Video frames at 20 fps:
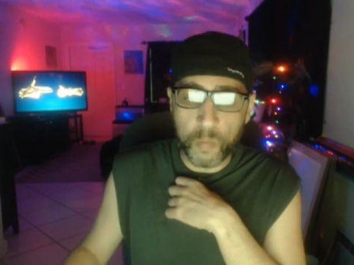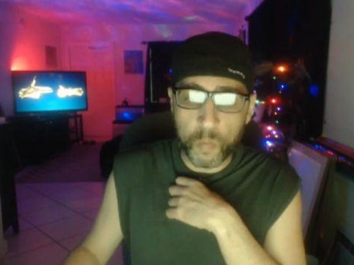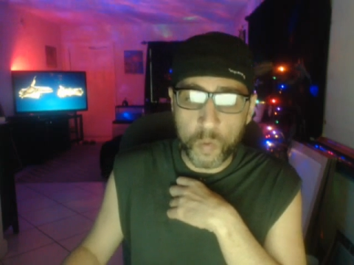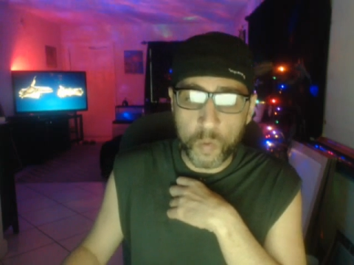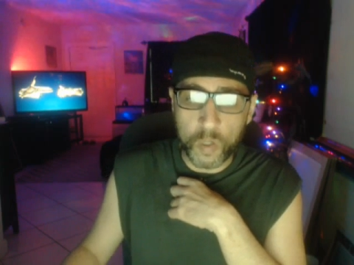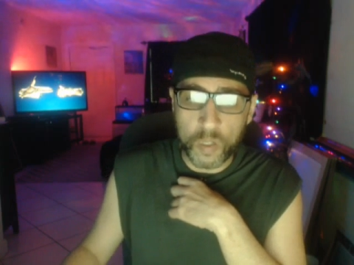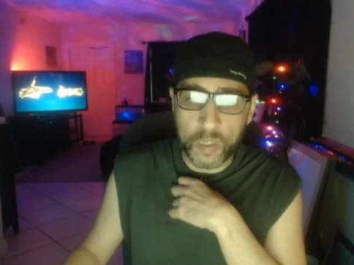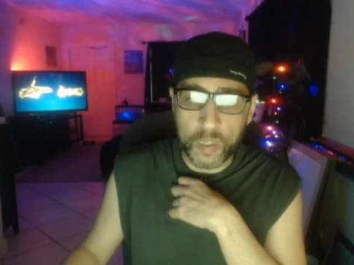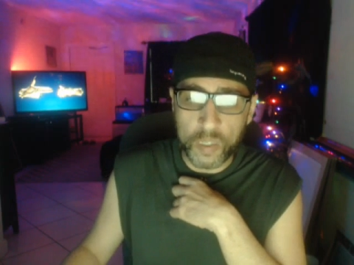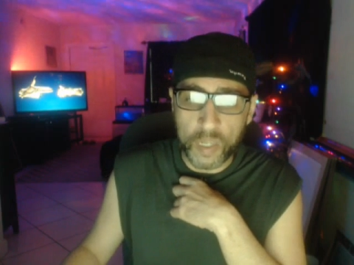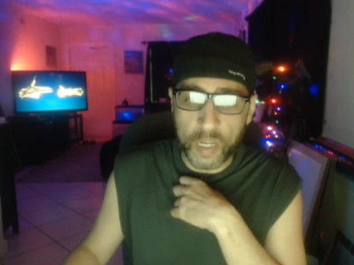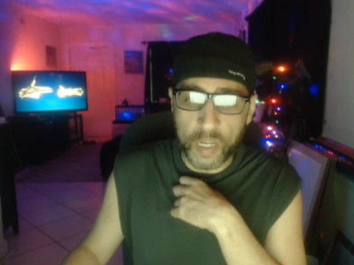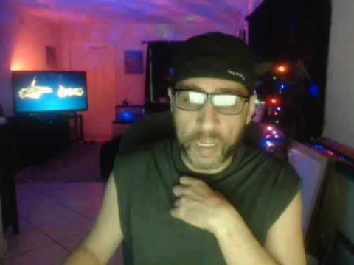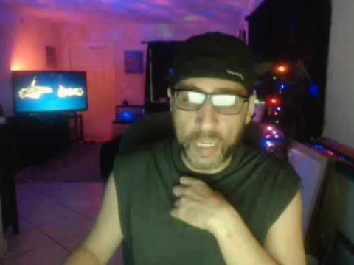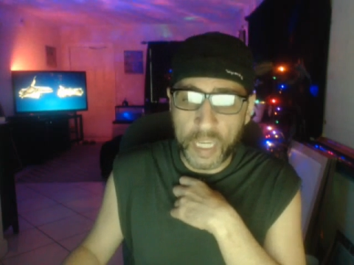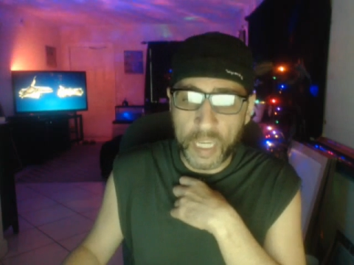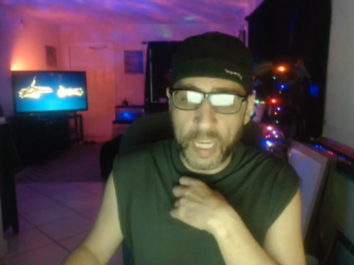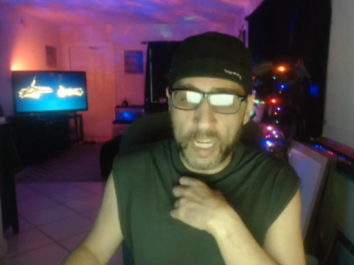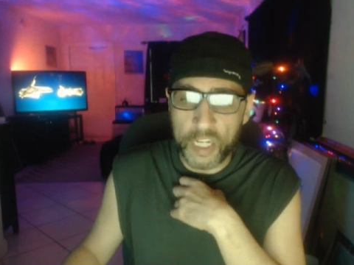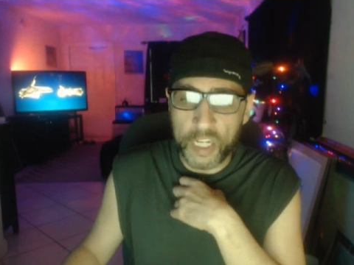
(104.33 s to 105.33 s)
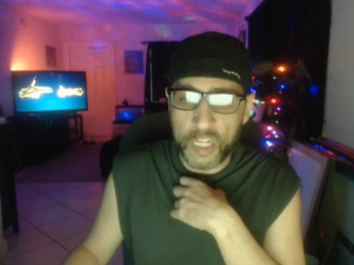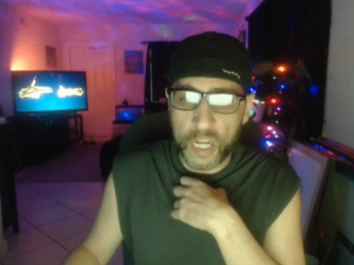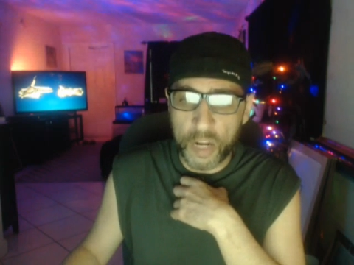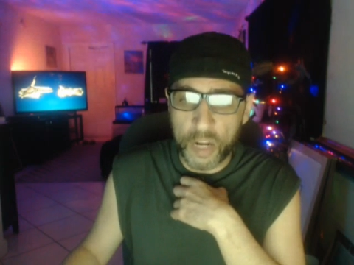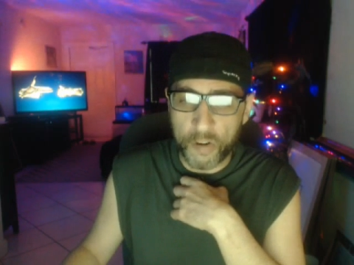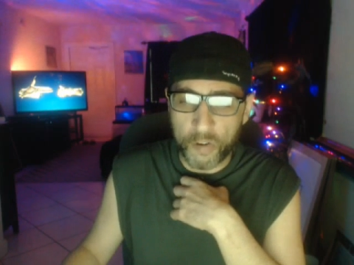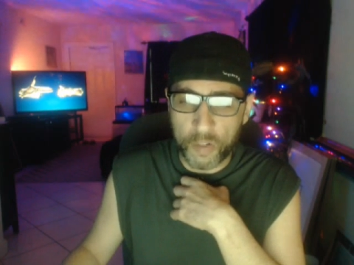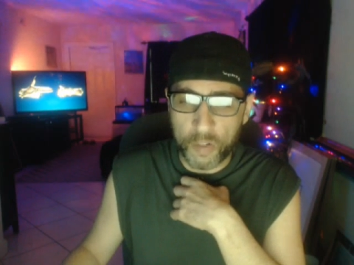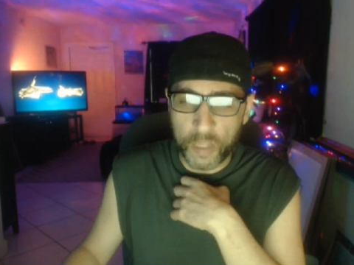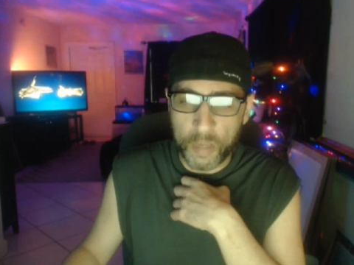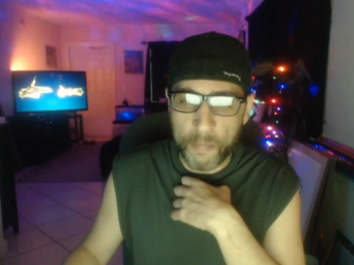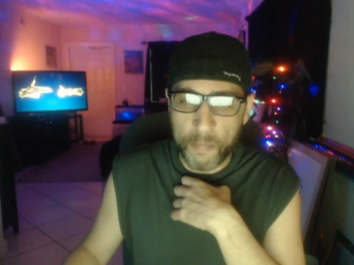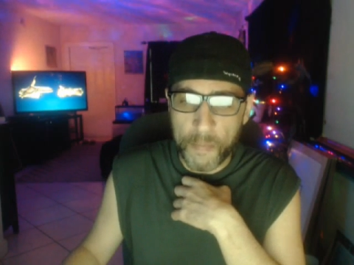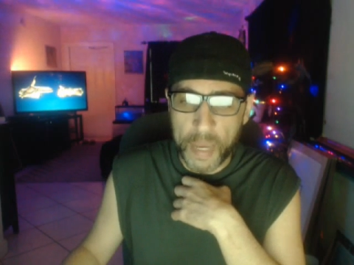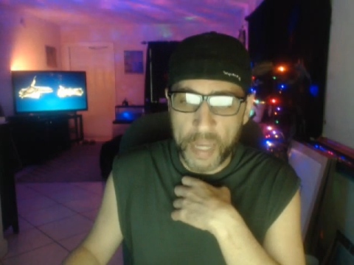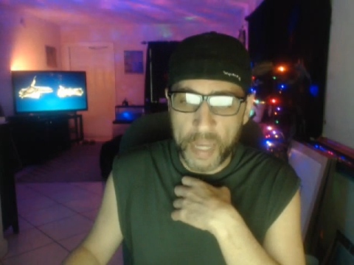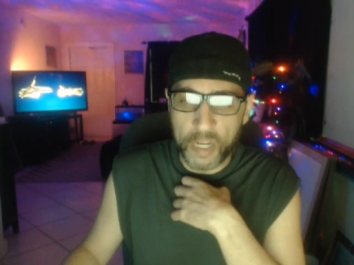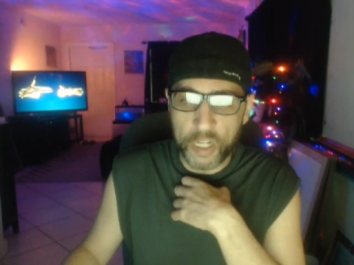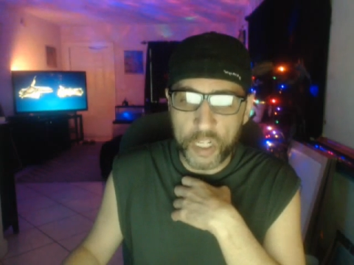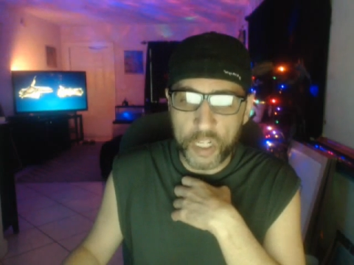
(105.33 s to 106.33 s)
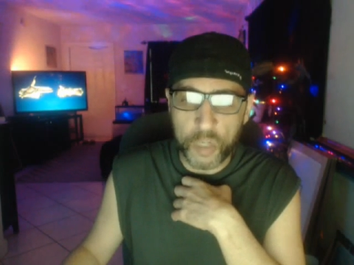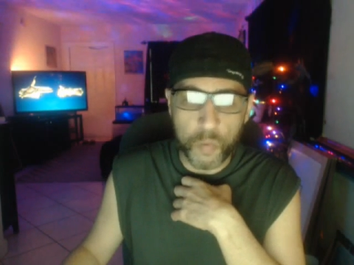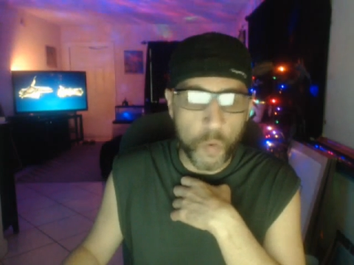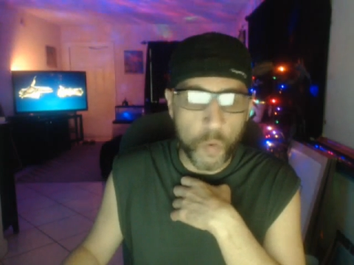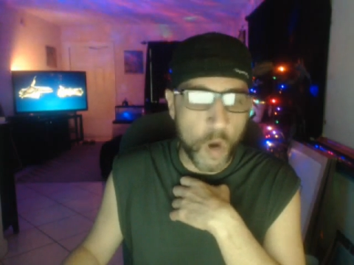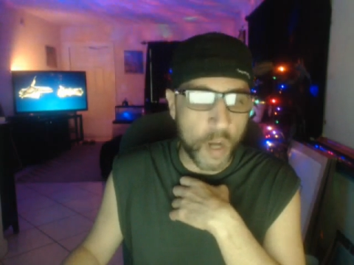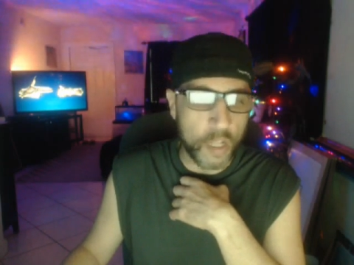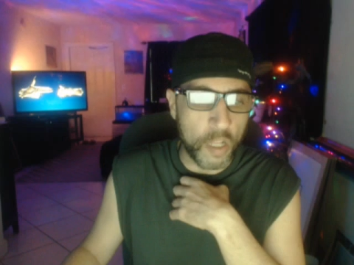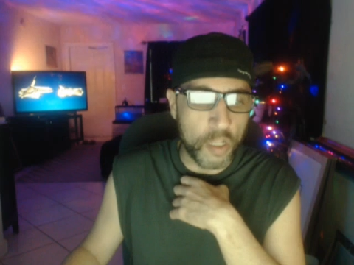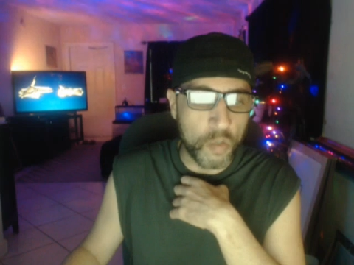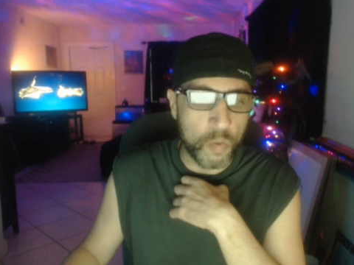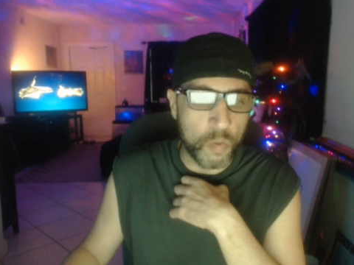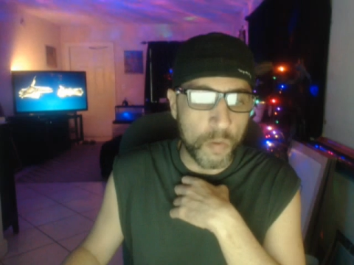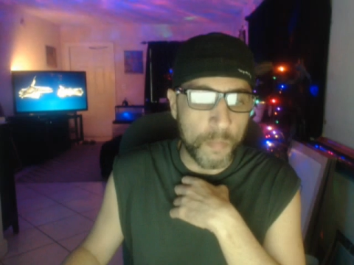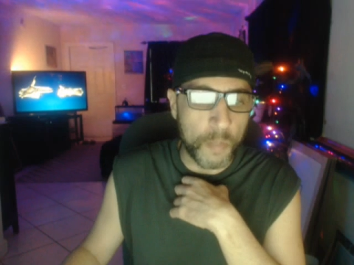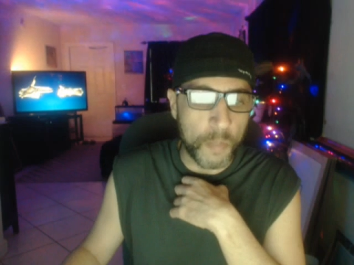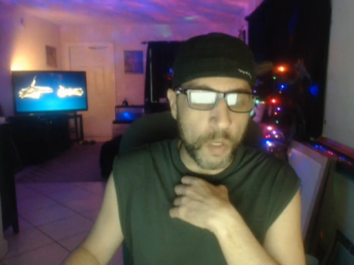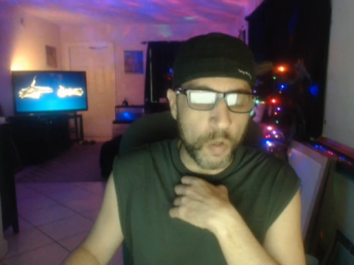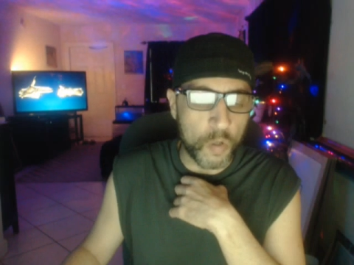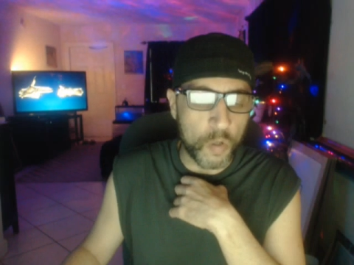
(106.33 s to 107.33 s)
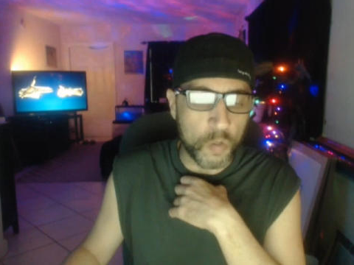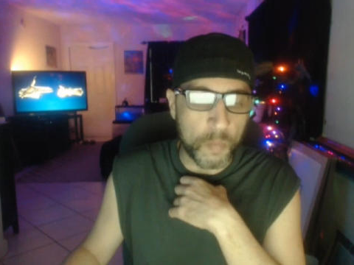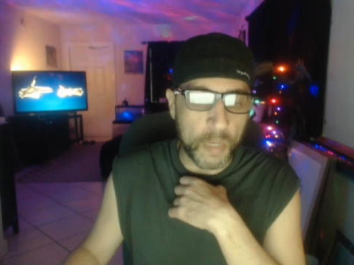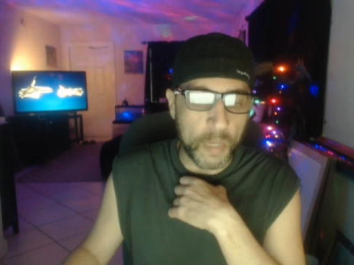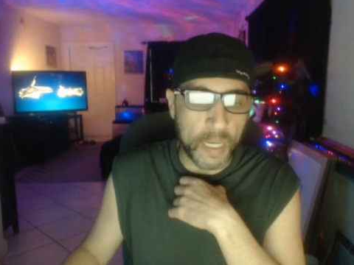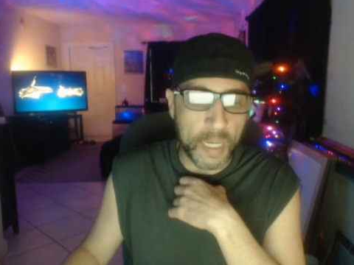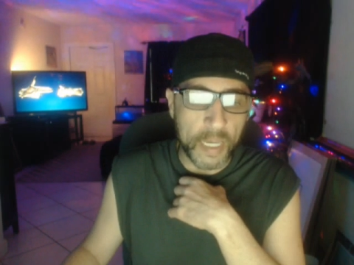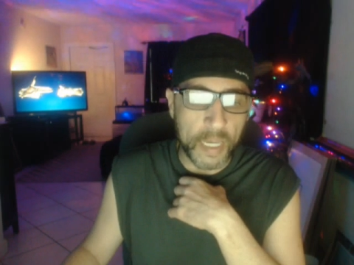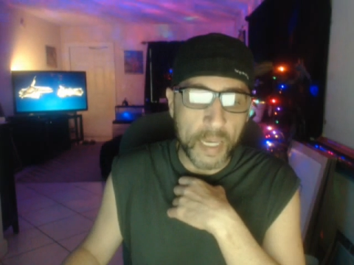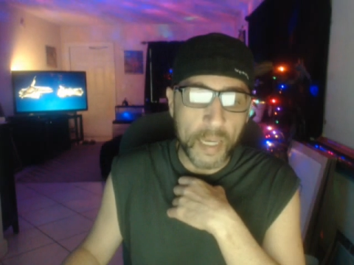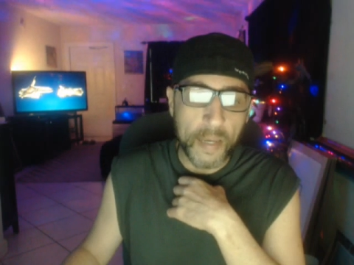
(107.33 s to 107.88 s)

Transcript: was a kid generally meant she wanted to abuse me.